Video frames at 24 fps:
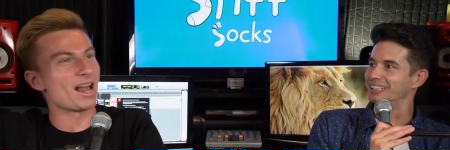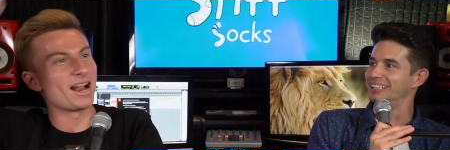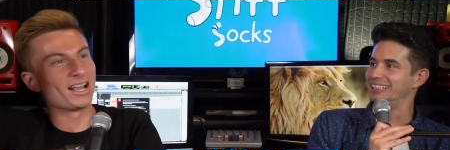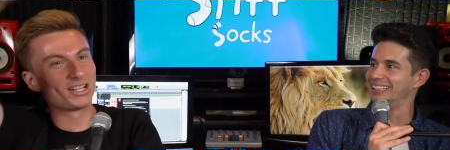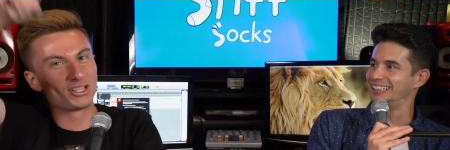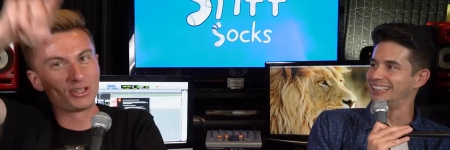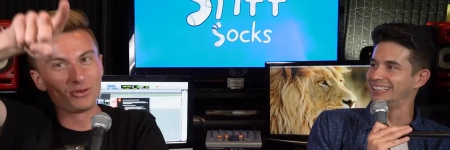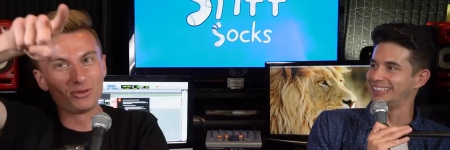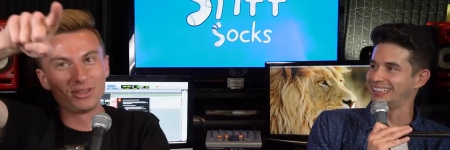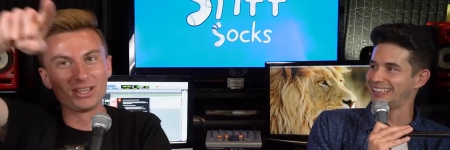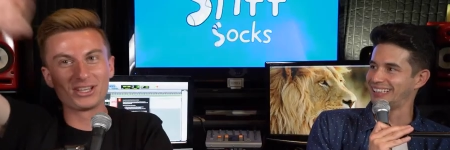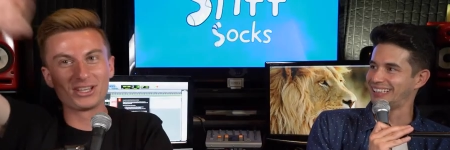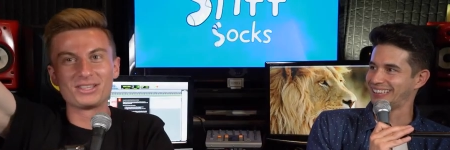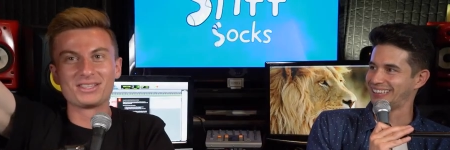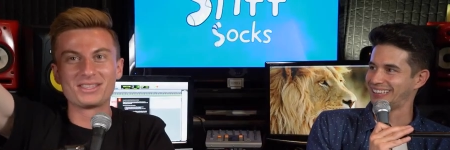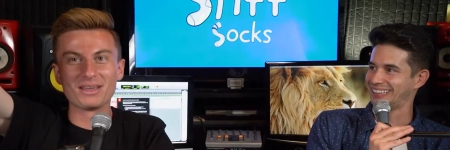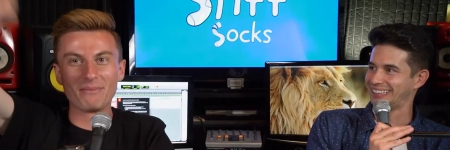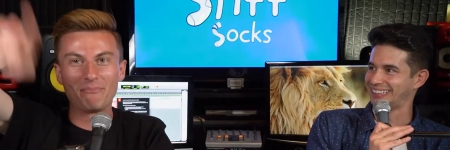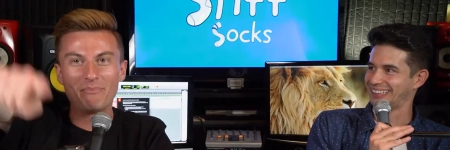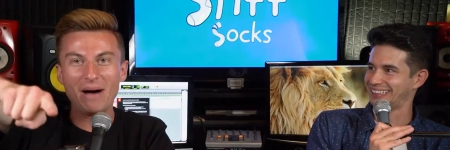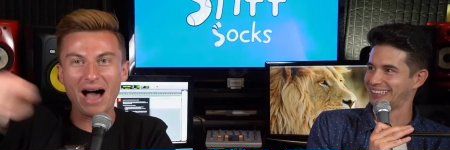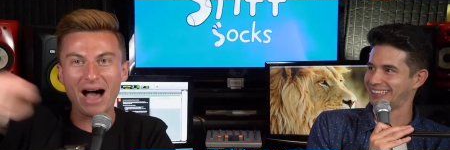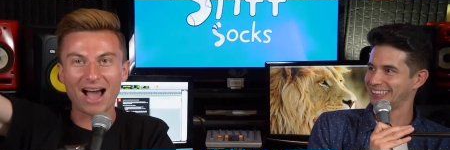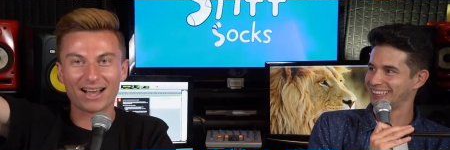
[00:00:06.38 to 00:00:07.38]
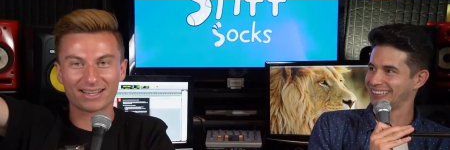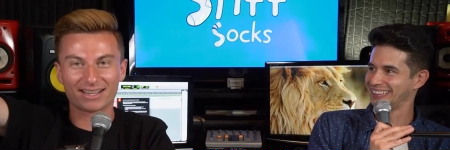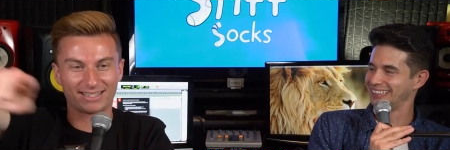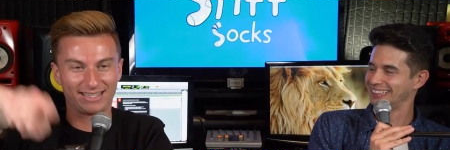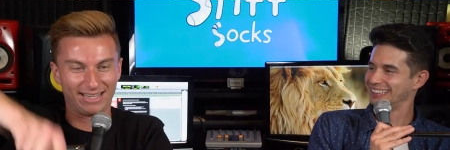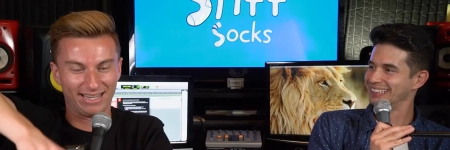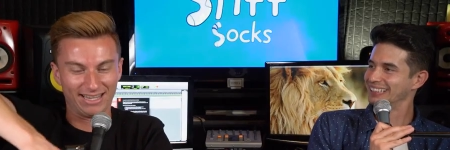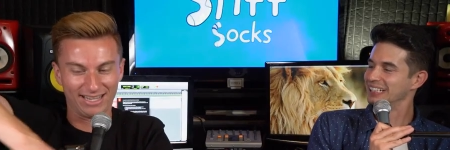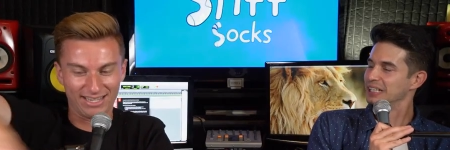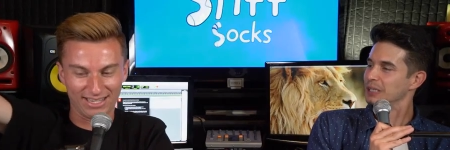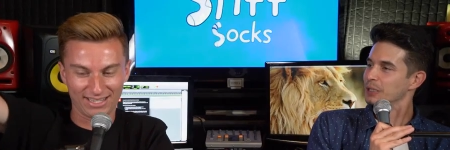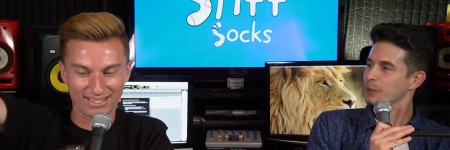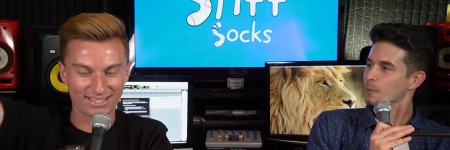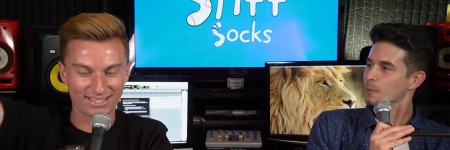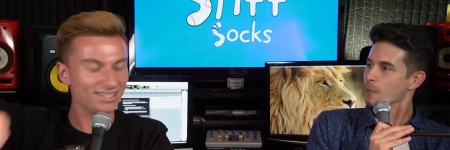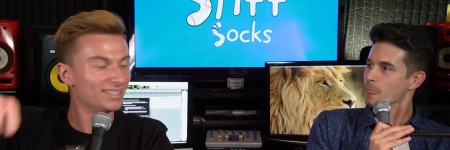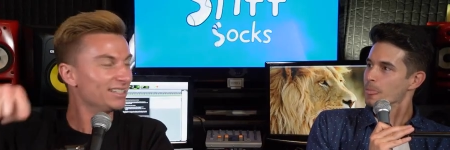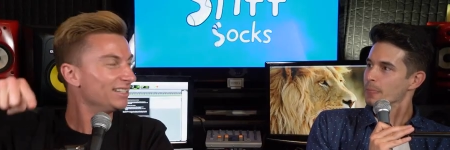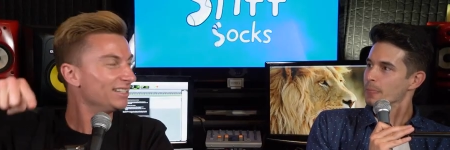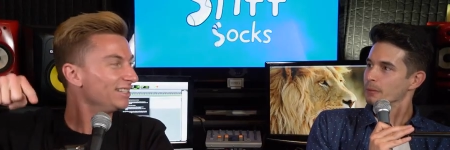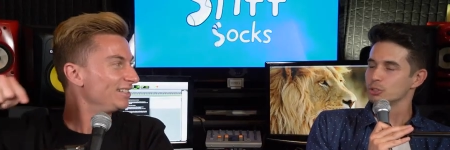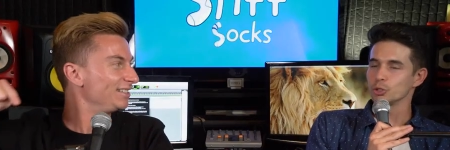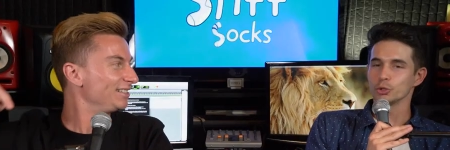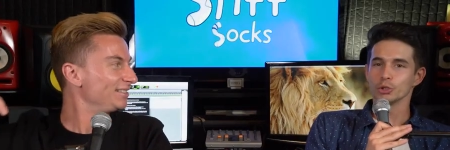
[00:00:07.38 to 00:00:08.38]
Speaker 1: do the boxes.
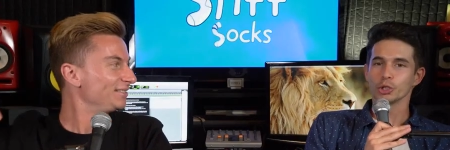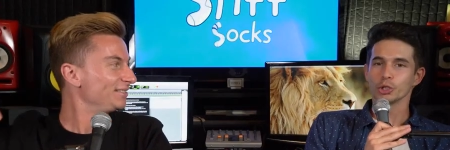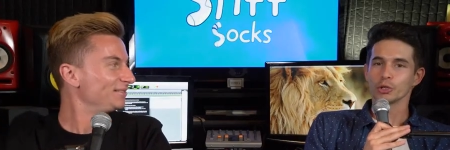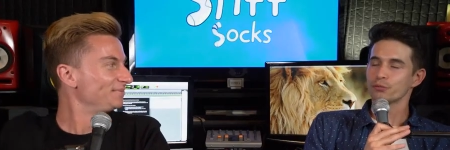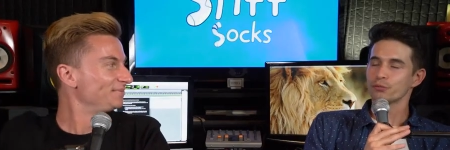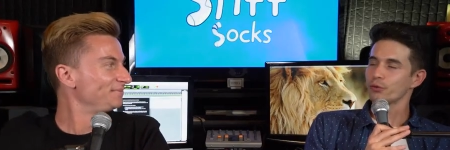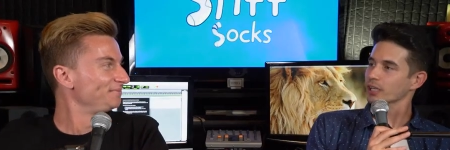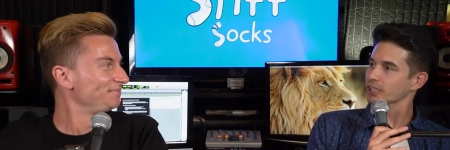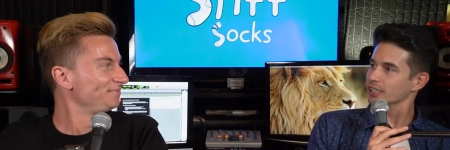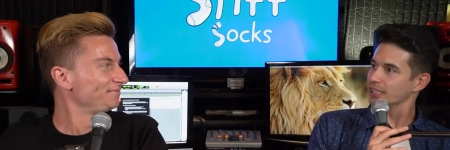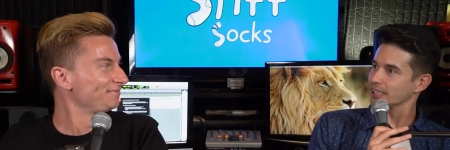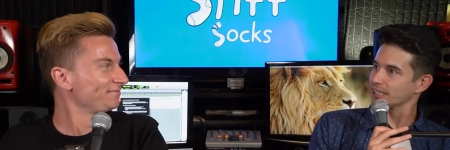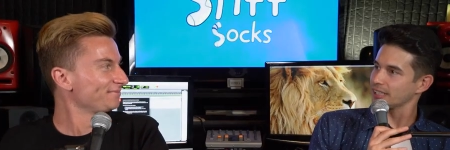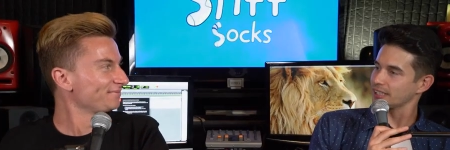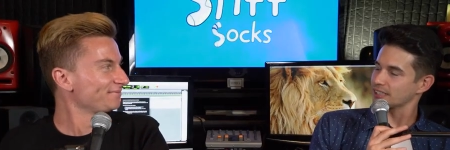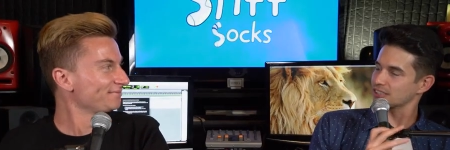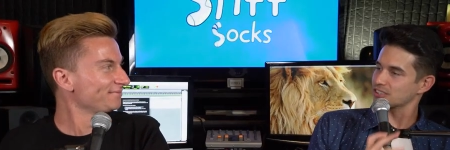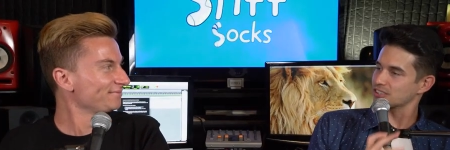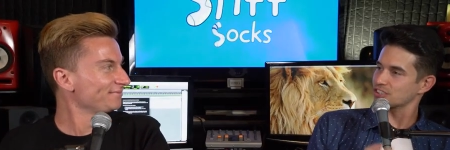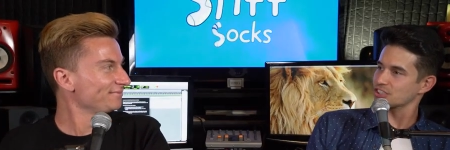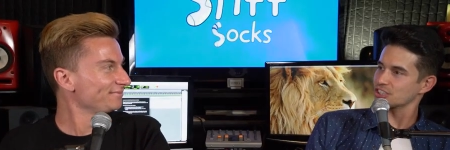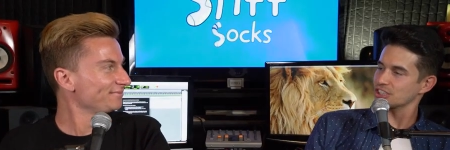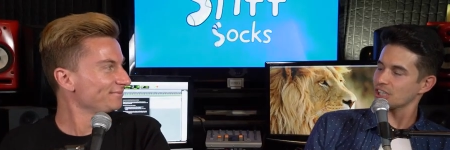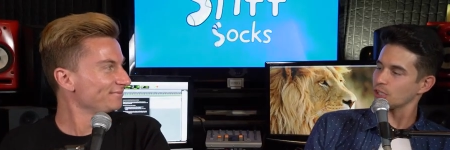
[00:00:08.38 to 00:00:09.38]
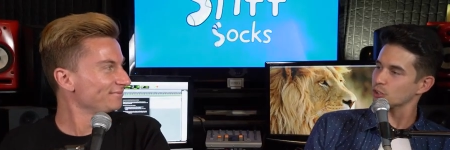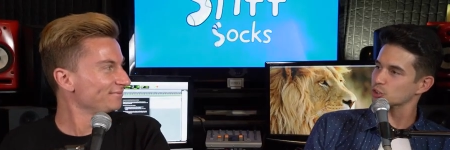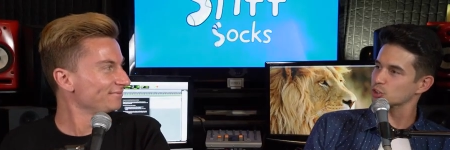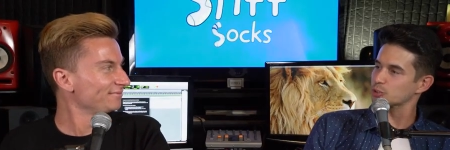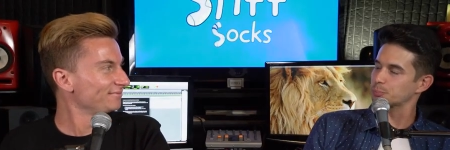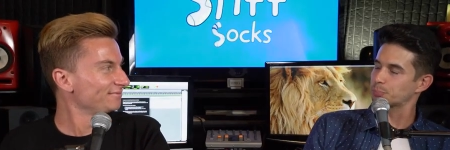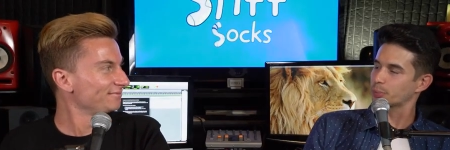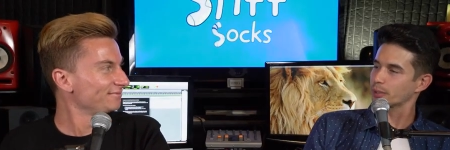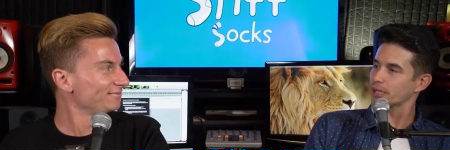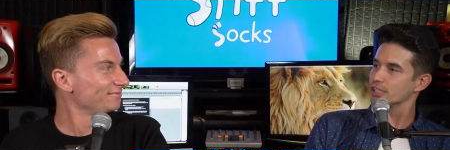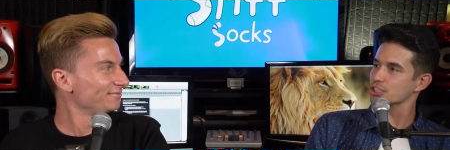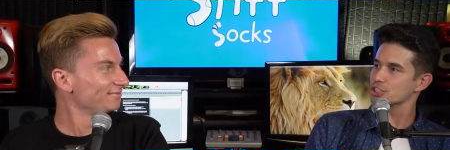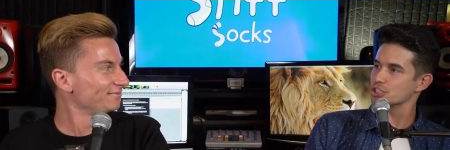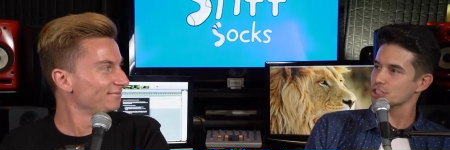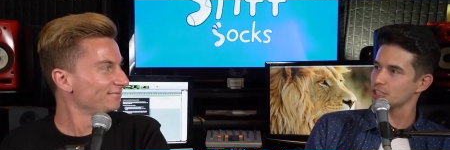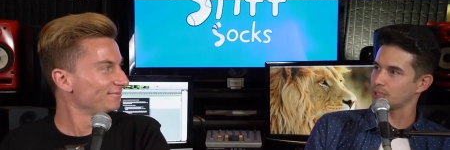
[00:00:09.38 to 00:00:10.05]
Speaker 2: Dude, you're fucking like an Excel spreadsheet,